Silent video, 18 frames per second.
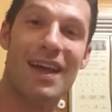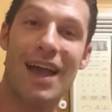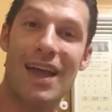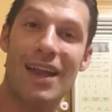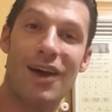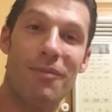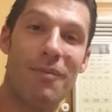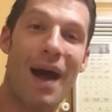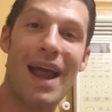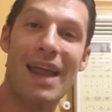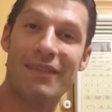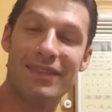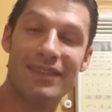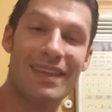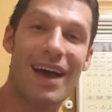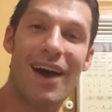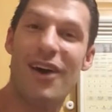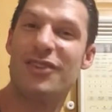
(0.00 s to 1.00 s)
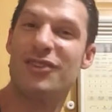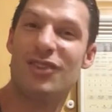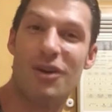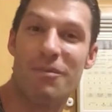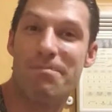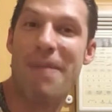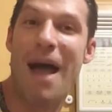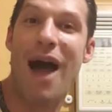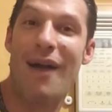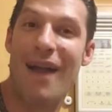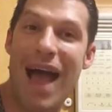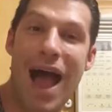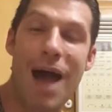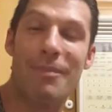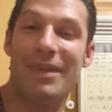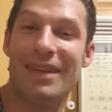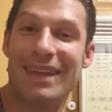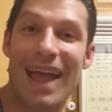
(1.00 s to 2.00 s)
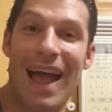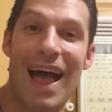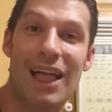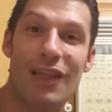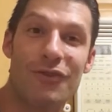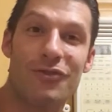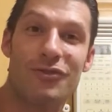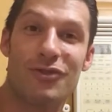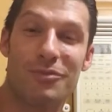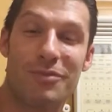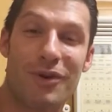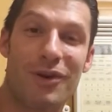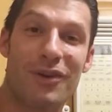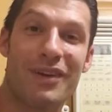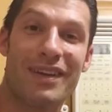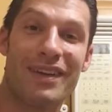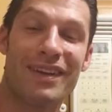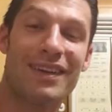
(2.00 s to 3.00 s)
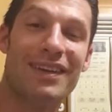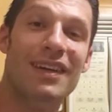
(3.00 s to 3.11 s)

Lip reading: And it might even tells you about how many calories you're burning.